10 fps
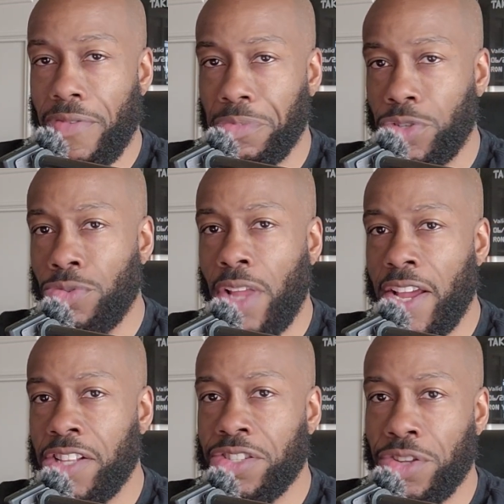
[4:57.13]
from two
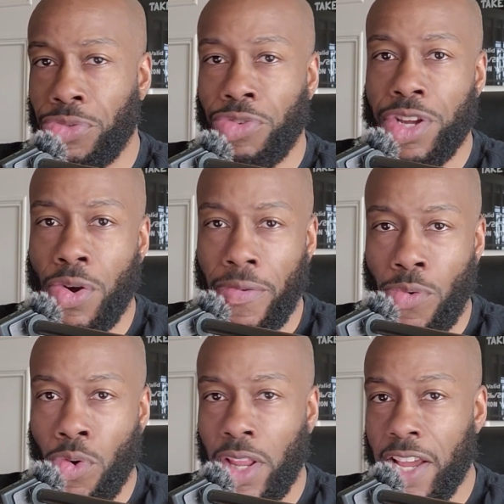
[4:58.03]
lanes to three or
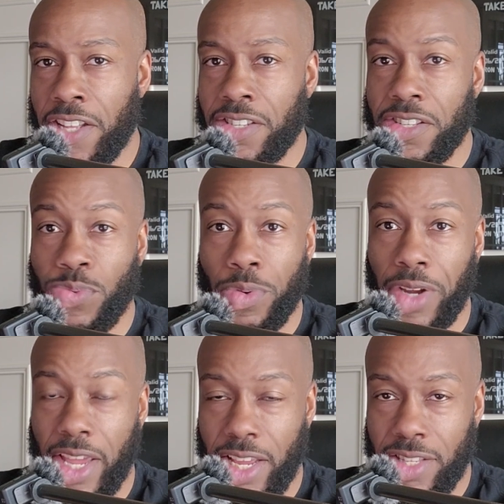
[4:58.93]
four lanes since we were
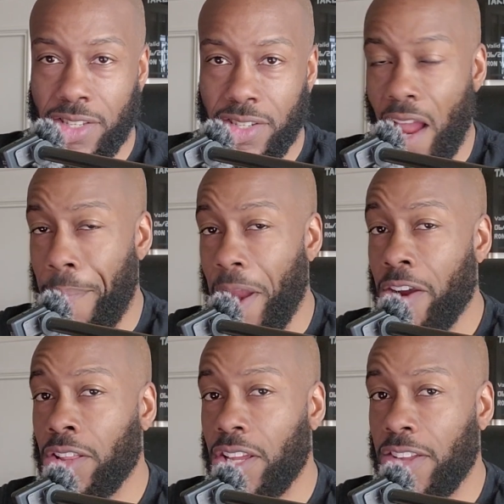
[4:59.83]
kids. Now,
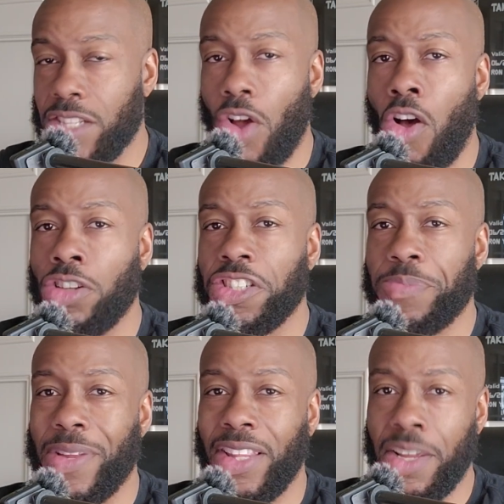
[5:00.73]
apparently, it's all just
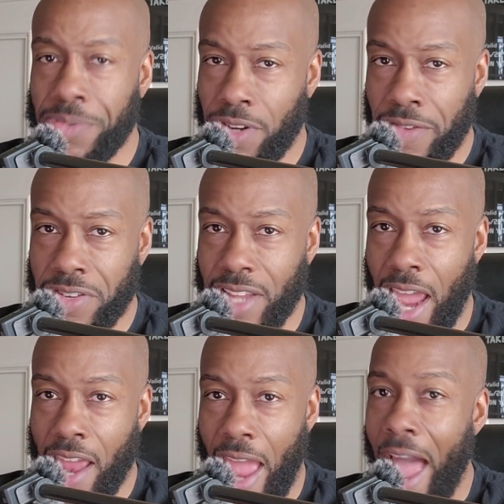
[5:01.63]
been lip service
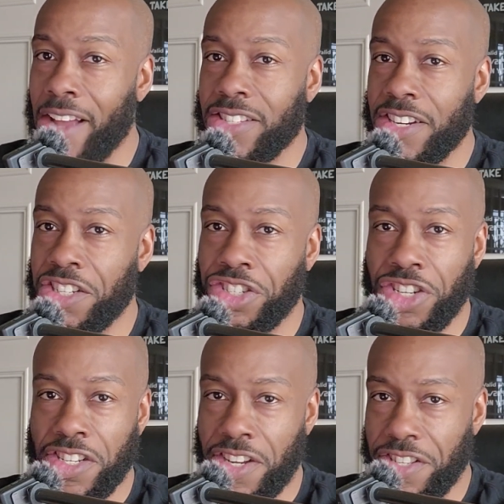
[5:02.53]
and accidents
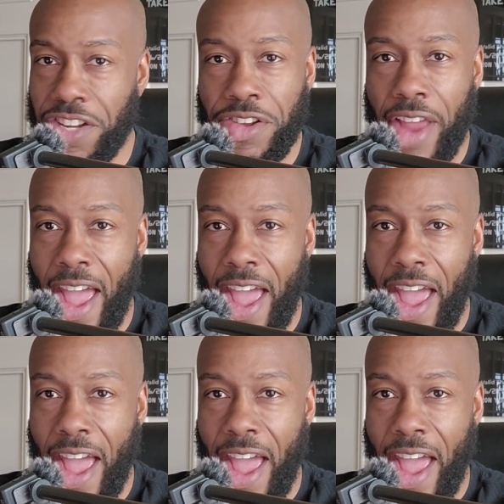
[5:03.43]
just continue to